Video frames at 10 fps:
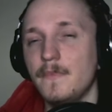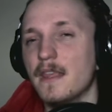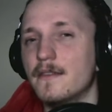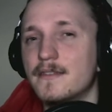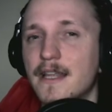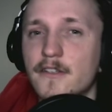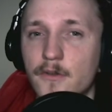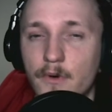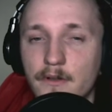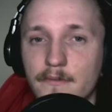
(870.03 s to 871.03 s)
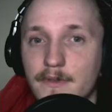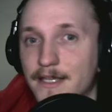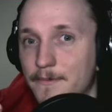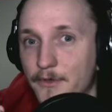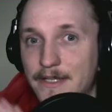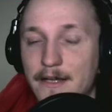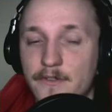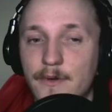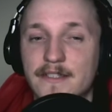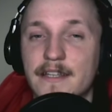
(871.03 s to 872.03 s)
the standard one, like I'm doing now
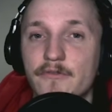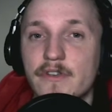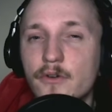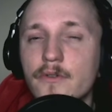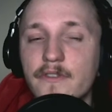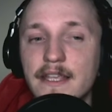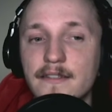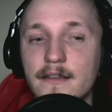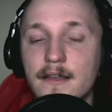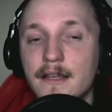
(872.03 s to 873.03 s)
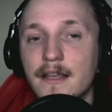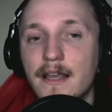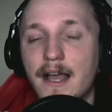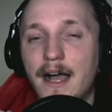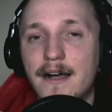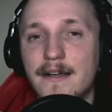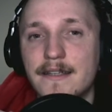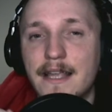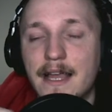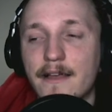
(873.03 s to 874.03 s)
to actually record this,
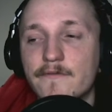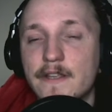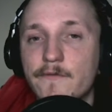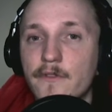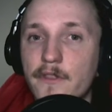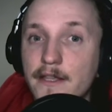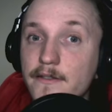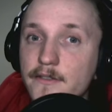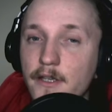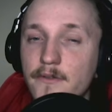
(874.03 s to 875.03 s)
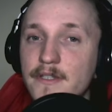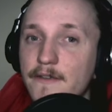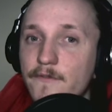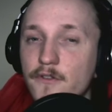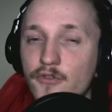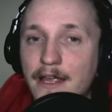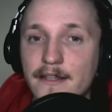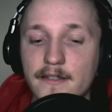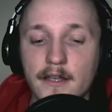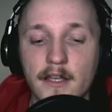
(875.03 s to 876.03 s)
I have different things go to different
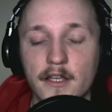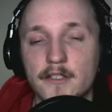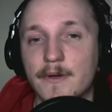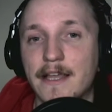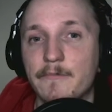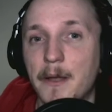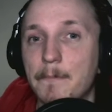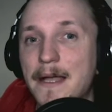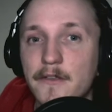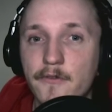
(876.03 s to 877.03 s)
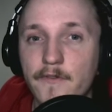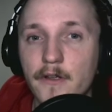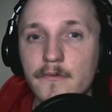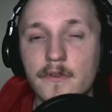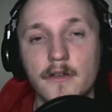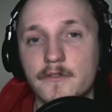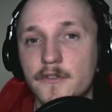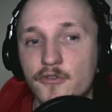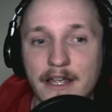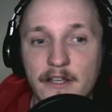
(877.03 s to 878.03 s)
tracks. So I have my microphone goes
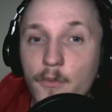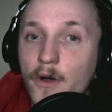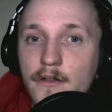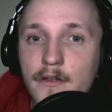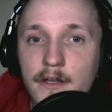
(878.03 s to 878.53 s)
to track 1,